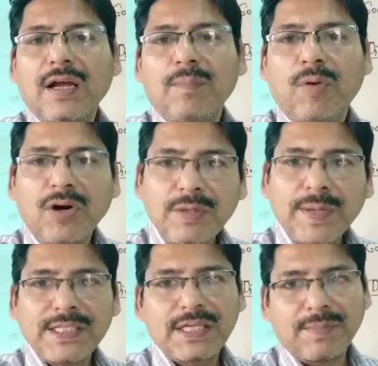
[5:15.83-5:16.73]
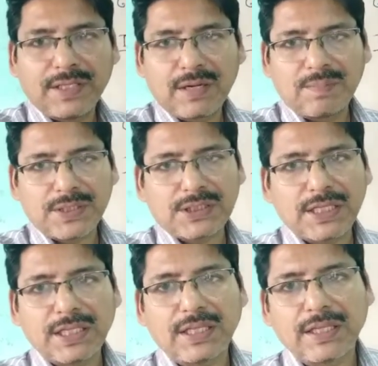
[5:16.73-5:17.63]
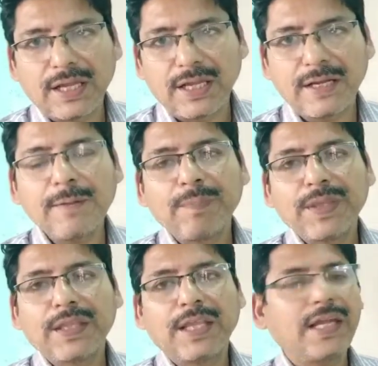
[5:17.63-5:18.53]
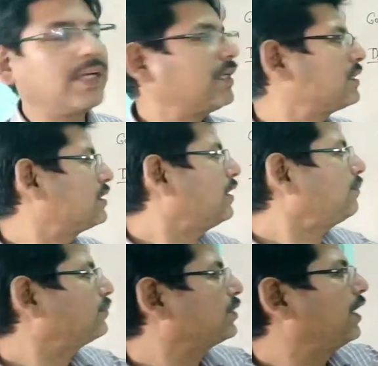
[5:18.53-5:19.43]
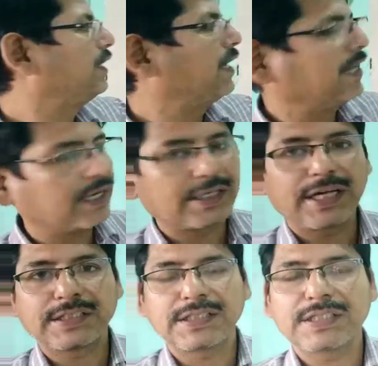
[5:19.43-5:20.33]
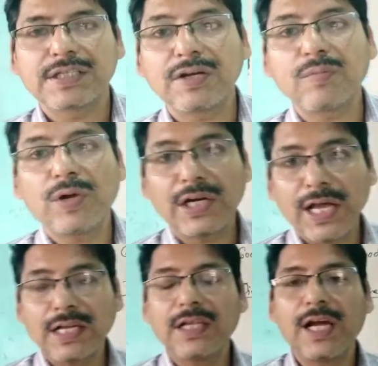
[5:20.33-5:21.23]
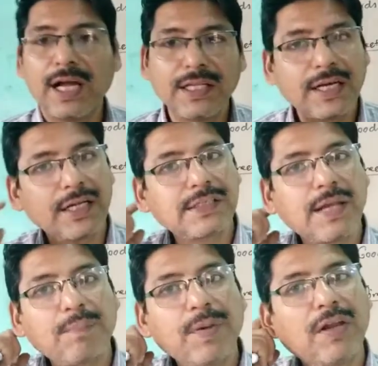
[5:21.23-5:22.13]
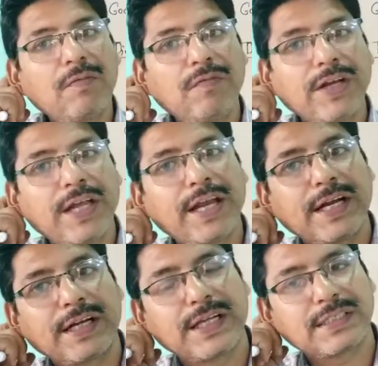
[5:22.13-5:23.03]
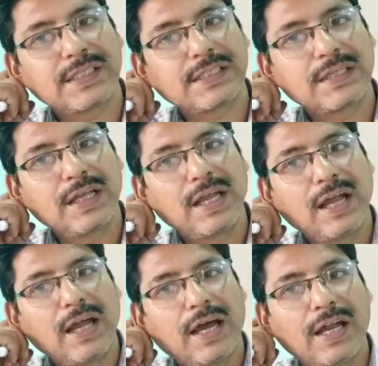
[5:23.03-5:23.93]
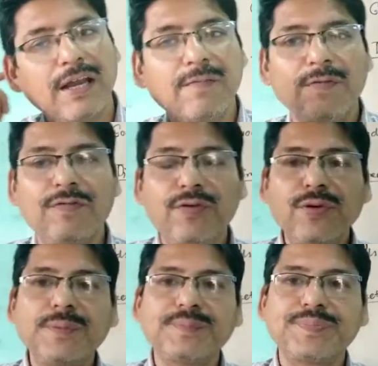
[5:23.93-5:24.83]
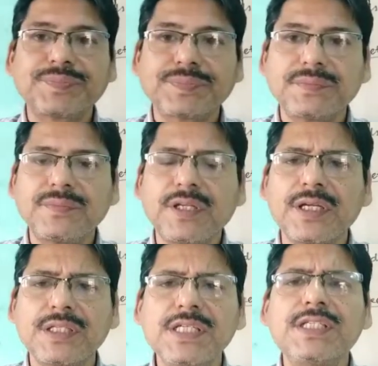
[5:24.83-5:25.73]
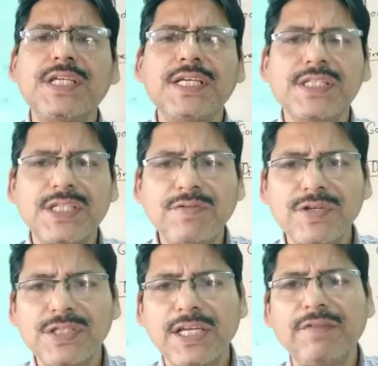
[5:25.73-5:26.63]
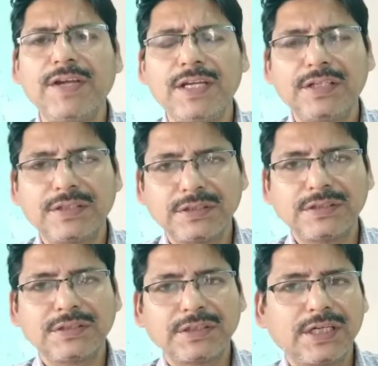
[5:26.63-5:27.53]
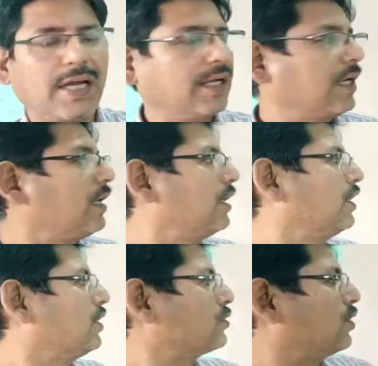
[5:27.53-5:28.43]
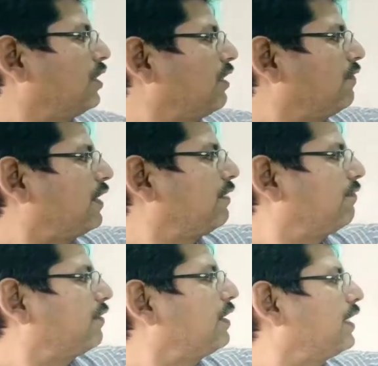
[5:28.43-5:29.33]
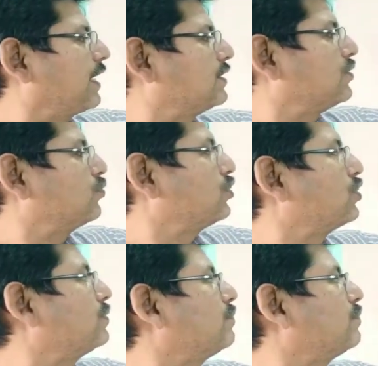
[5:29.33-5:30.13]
borne by some other person, then it is the indirect taxes. Then what are the other example of indirect taxes? Earlier, before this GST was levied, So there were different taxes which were